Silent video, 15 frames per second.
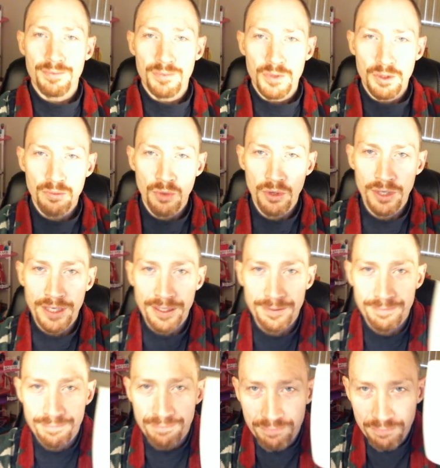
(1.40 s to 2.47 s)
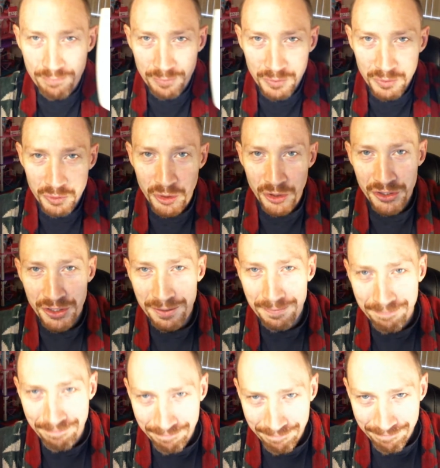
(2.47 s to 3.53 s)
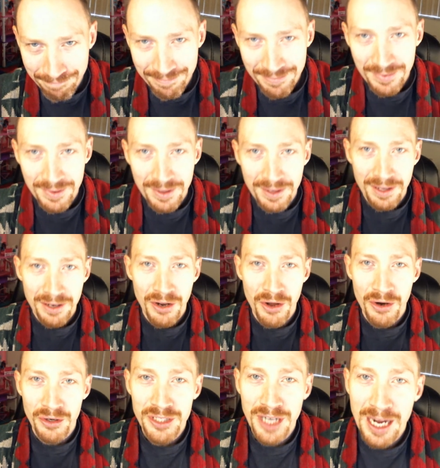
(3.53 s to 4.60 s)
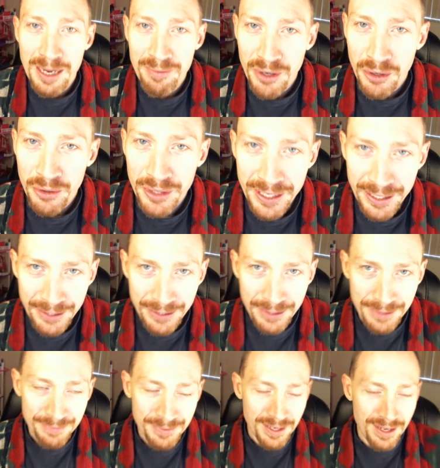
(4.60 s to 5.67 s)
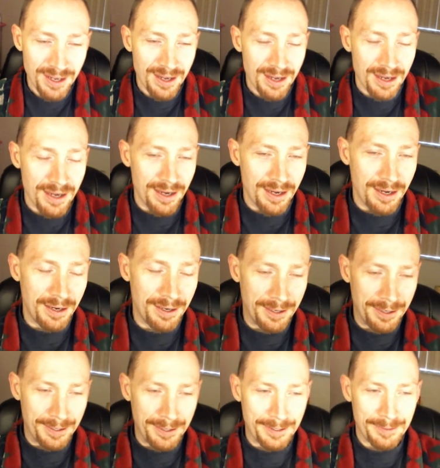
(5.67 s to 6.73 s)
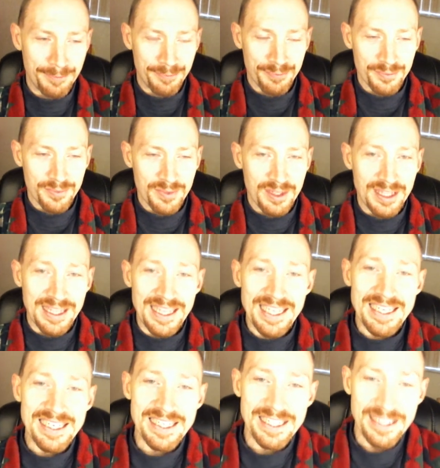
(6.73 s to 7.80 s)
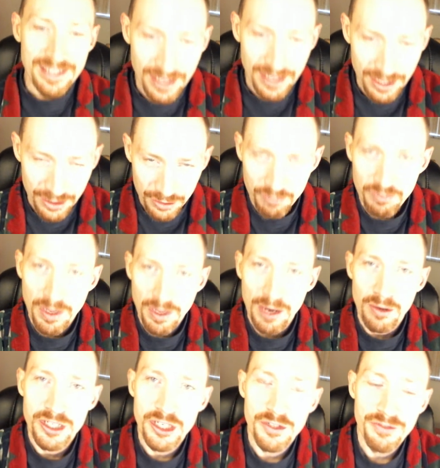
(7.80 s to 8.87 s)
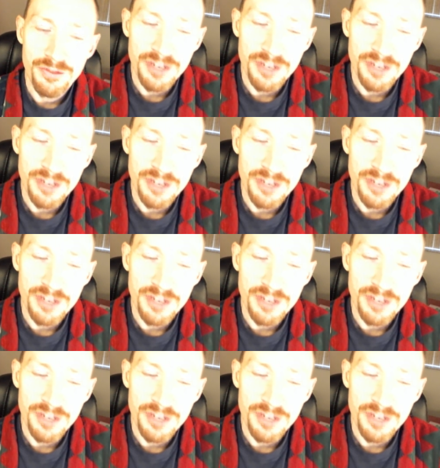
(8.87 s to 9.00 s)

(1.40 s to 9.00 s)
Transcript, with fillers: Good morning, Tristan. Long time no here. Uh, this, uh, I just